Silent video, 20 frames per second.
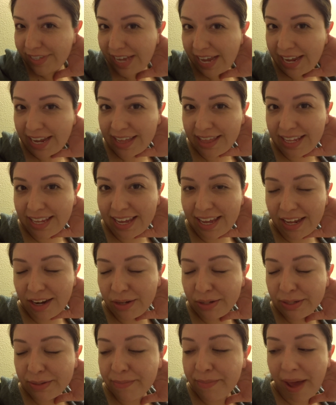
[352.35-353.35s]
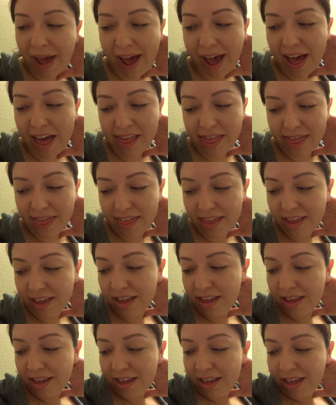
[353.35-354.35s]
Taking the kiddos a bath.
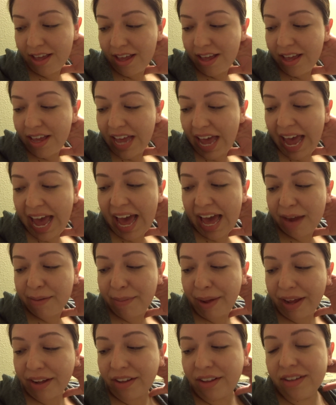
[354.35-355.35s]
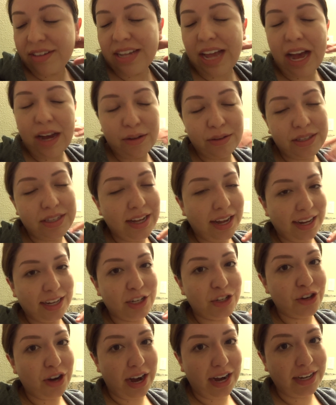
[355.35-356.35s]
And Michael is
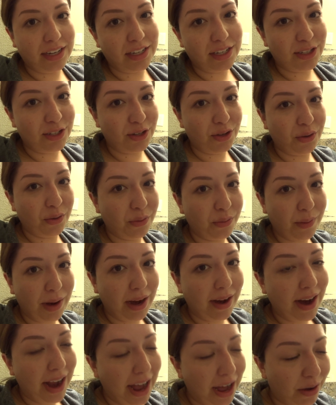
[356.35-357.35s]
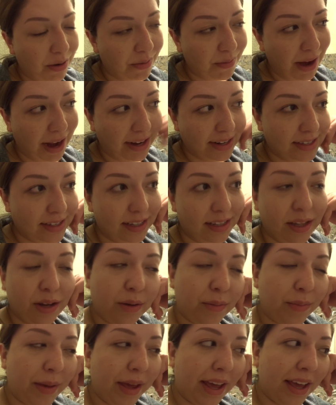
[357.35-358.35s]
outside trying to wear out Rex a
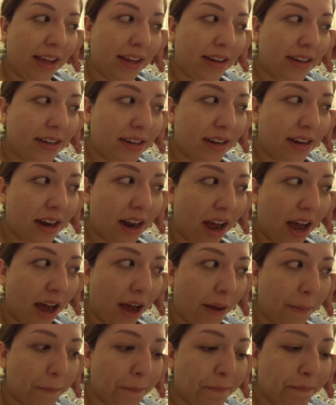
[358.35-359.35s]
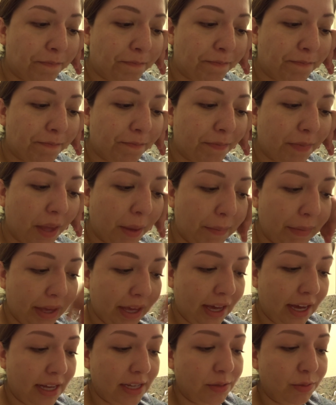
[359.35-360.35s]
little bit um,
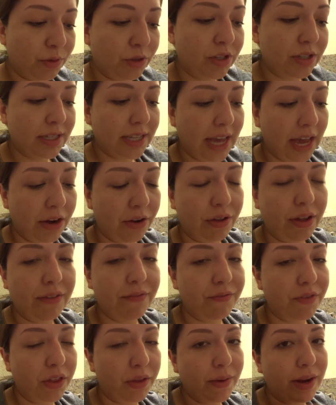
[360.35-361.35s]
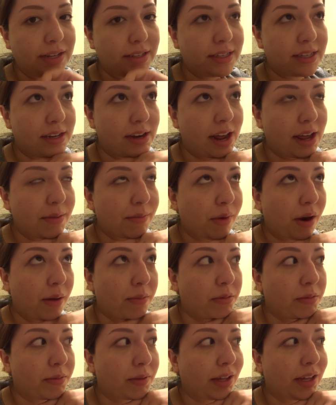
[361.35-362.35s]
because we'll just kennel him for the rest of the night
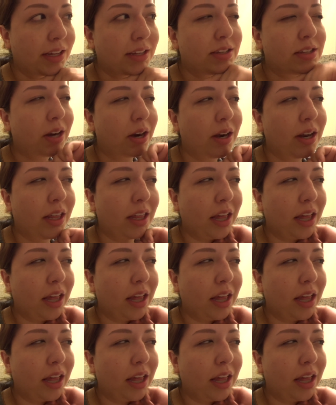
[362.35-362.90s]
probably. It's already